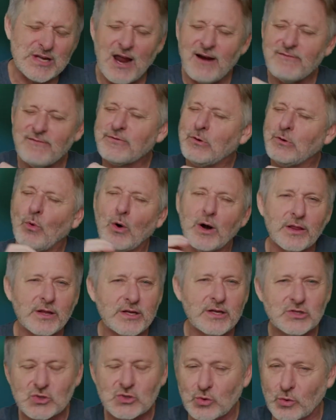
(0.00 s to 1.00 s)
Every one of
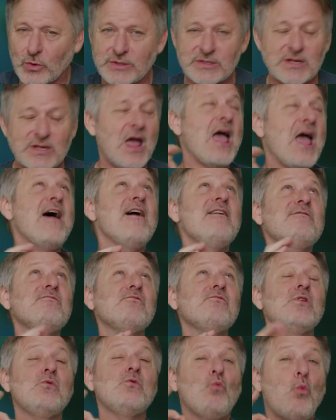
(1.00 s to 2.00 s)
these stories,
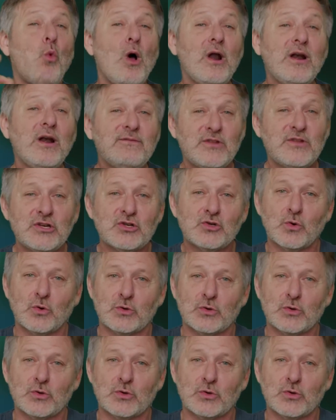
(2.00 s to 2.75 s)
every one of these short